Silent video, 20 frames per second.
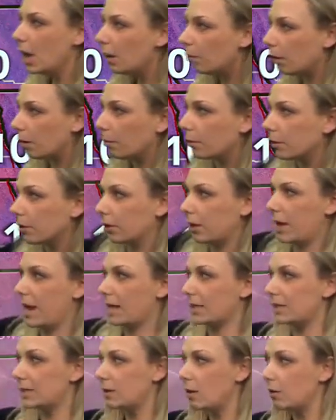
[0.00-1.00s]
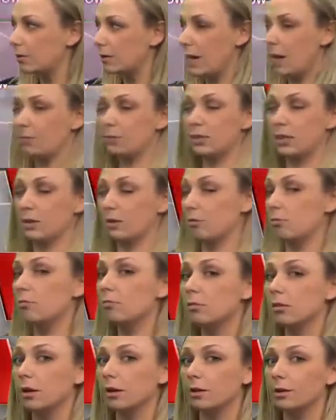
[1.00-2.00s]
where we're looking at snow depths in the
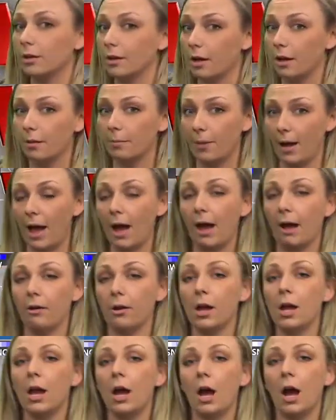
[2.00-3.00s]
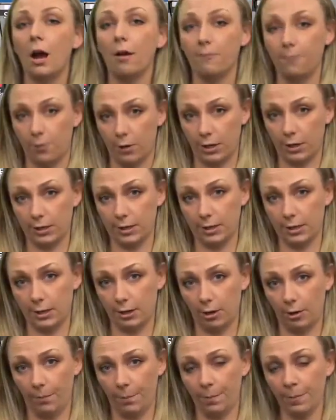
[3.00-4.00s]
north about a foot of
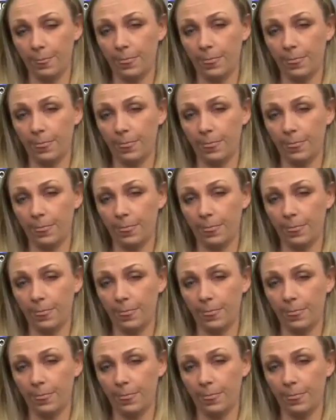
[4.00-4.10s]
snow.